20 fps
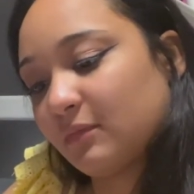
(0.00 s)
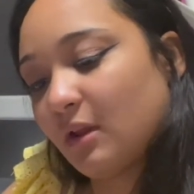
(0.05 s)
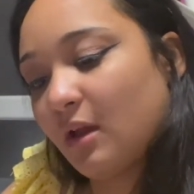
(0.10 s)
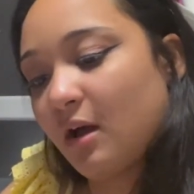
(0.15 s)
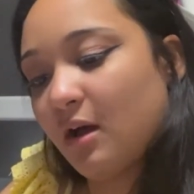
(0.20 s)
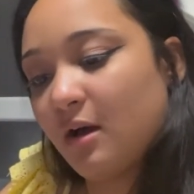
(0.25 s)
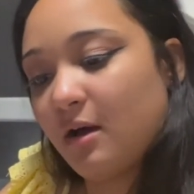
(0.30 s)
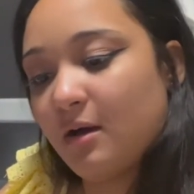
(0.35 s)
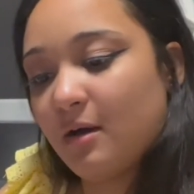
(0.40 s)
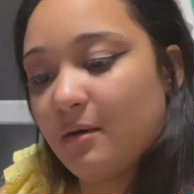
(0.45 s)

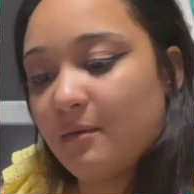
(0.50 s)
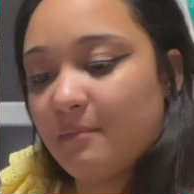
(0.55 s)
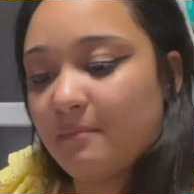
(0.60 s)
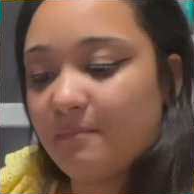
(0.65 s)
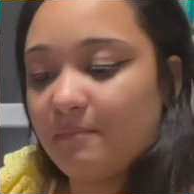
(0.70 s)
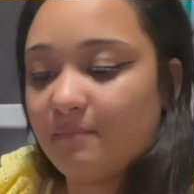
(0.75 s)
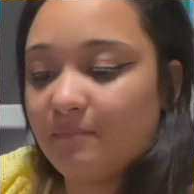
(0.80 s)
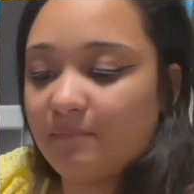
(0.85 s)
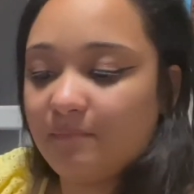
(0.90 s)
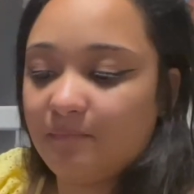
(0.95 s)

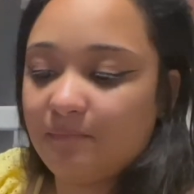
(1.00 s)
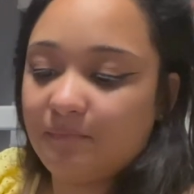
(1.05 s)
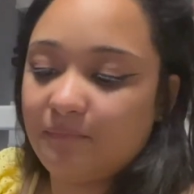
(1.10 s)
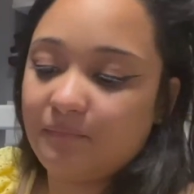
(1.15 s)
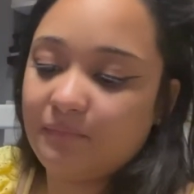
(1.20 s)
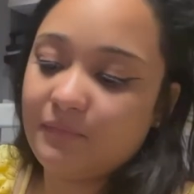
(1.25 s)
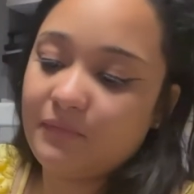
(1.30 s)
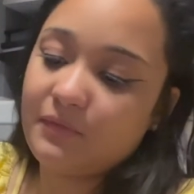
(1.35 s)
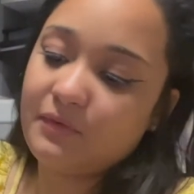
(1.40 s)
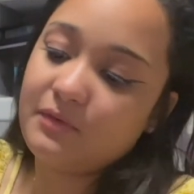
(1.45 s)

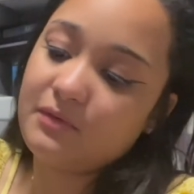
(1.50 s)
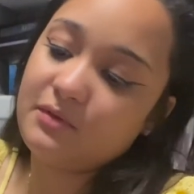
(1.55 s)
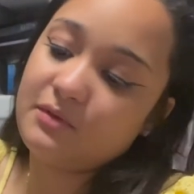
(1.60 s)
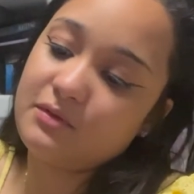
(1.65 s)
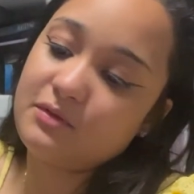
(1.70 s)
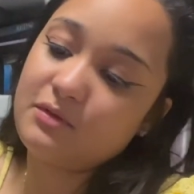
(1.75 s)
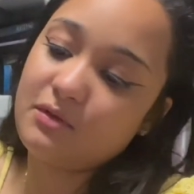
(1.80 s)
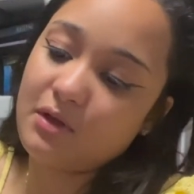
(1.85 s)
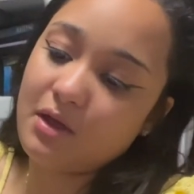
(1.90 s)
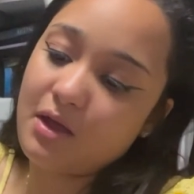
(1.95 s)

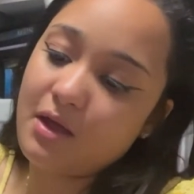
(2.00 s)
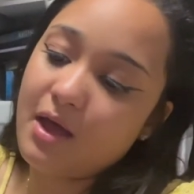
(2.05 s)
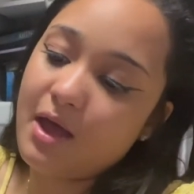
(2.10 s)
So yeah,